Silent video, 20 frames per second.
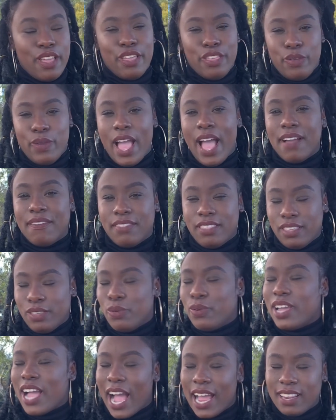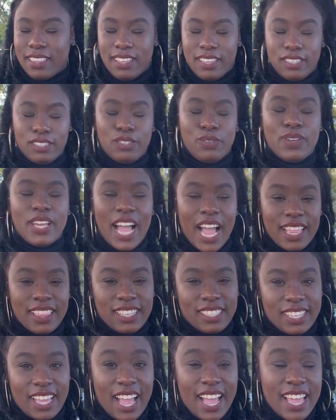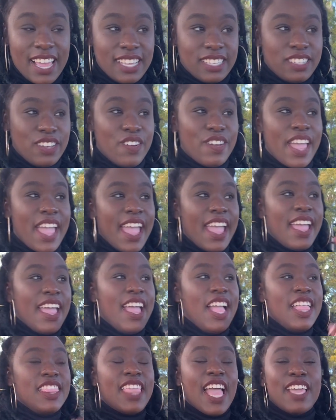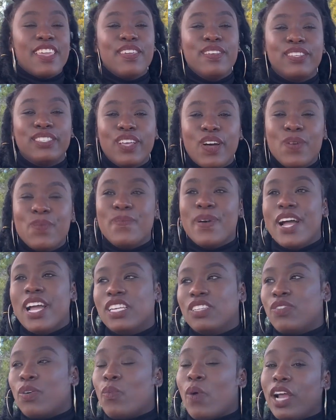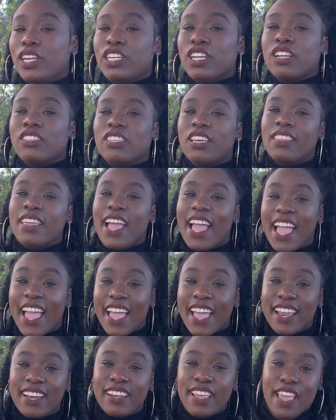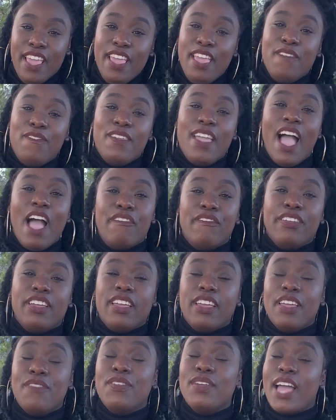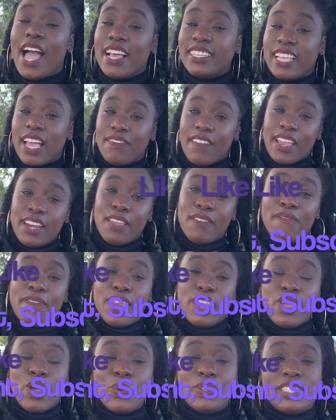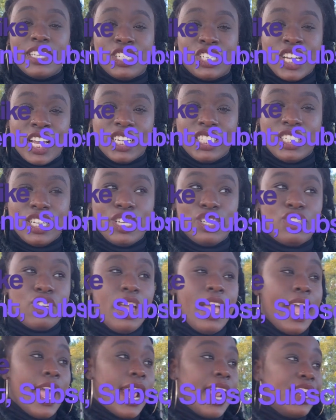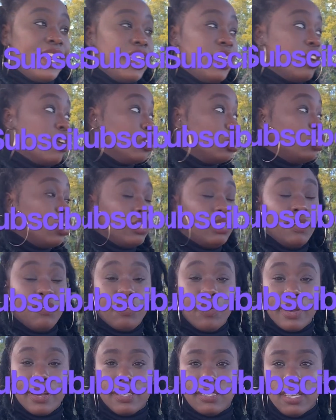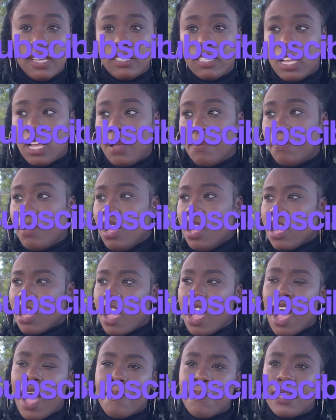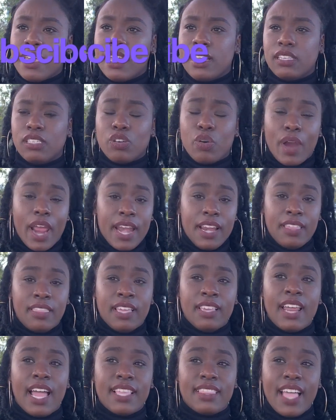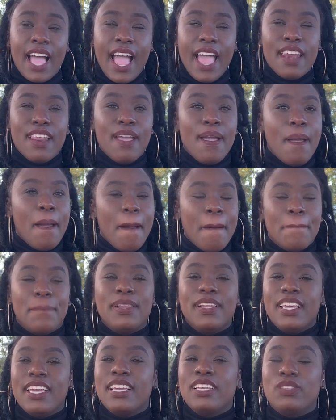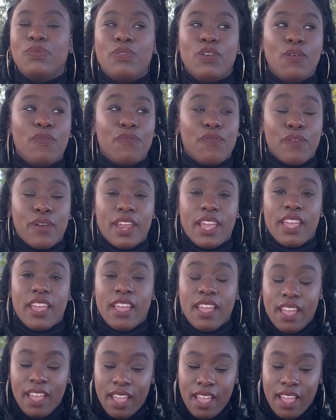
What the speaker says: you got this, guys. Okay, thank you so much for watching until the end. If you guys have any video suggestions, any constructive criticism, comments, or anything like that, please feel free